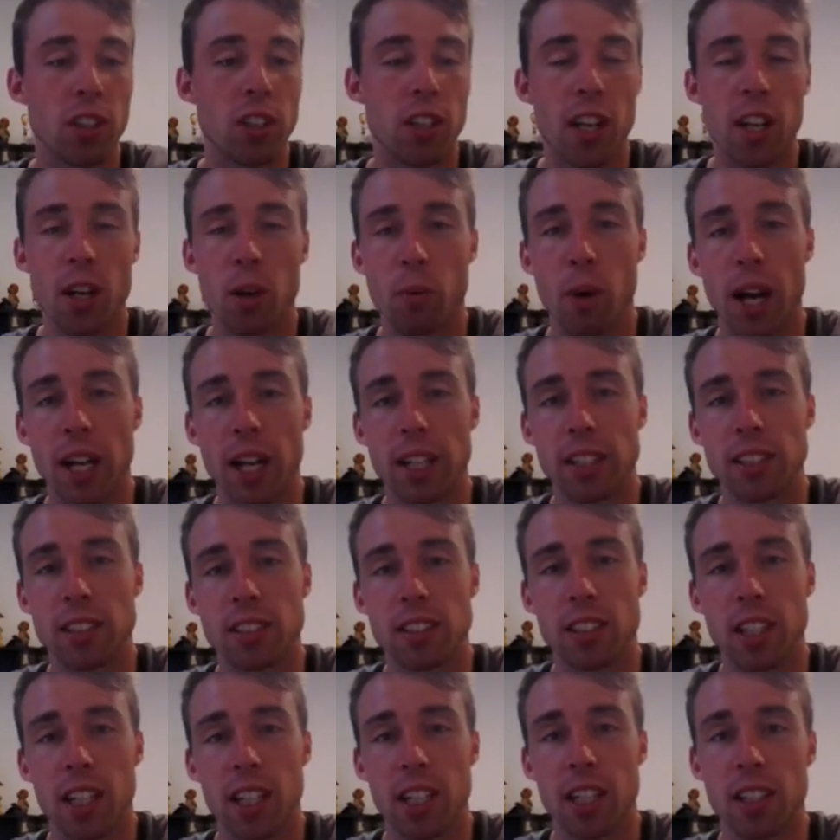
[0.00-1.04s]
I need to wait and
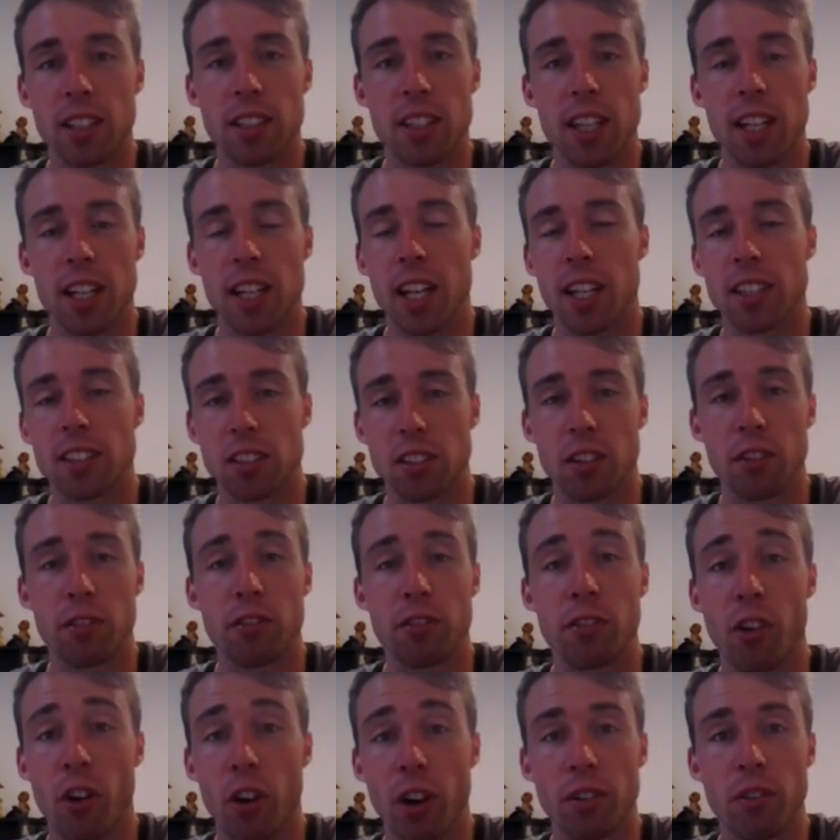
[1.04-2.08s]
see that he has a
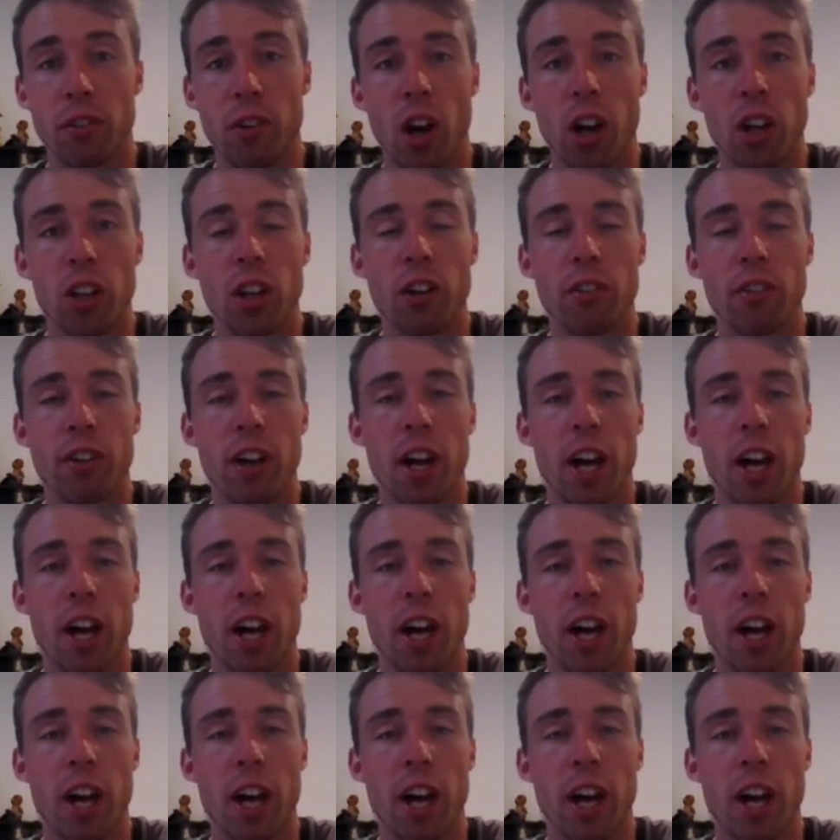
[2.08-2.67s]
defined role off